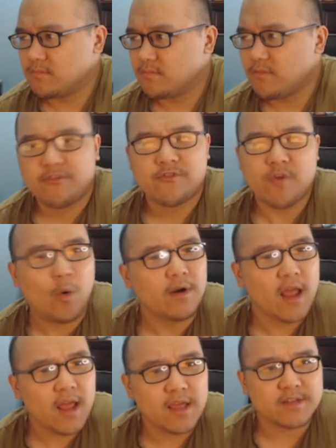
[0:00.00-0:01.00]
4
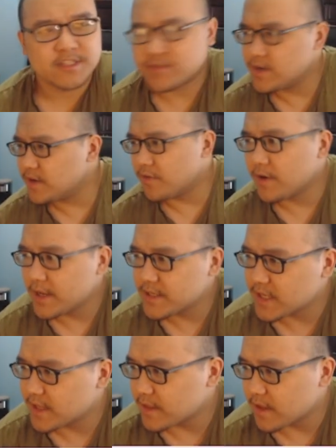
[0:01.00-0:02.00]
days, 3 to 4 days
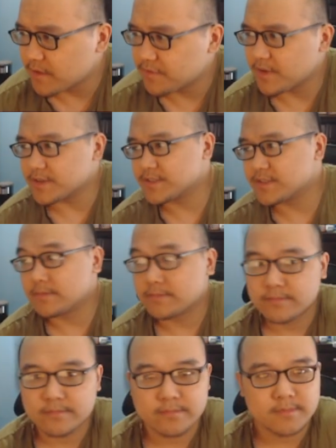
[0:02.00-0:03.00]
to get that thing fixed.
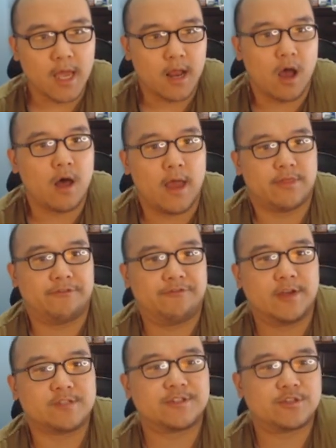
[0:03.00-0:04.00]
And the
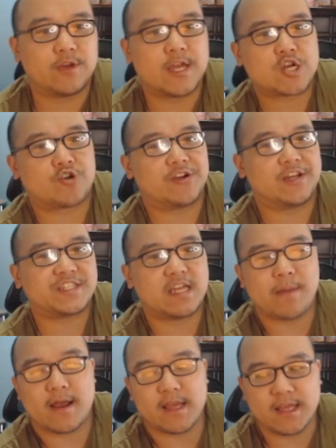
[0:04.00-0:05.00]
fix was to increase the
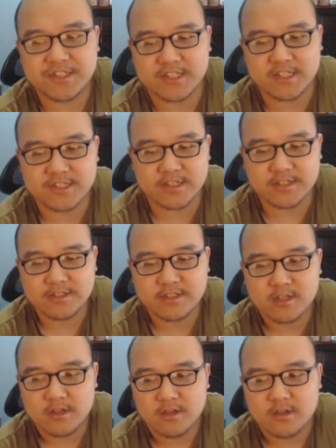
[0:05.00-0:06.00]
amount of instances.
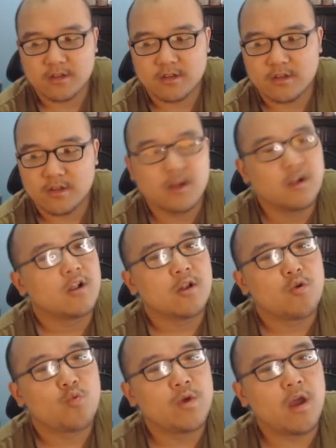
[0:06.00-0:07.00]

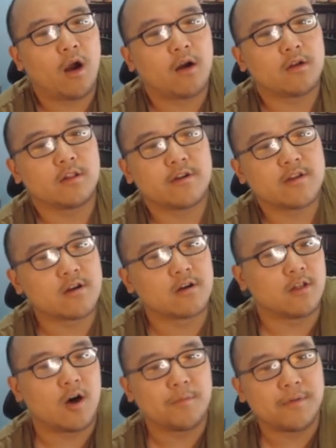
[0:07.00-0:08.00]
We are literally
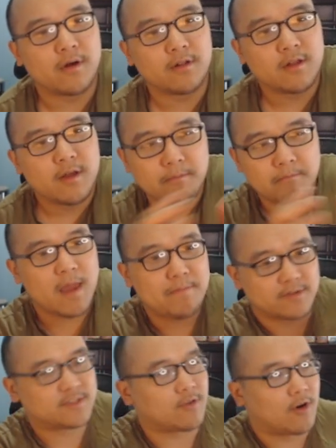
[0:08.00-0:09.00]
global
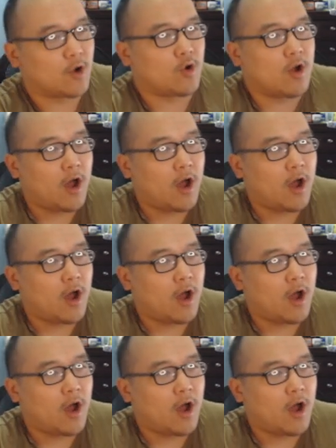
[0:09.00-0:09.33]
Maplestory.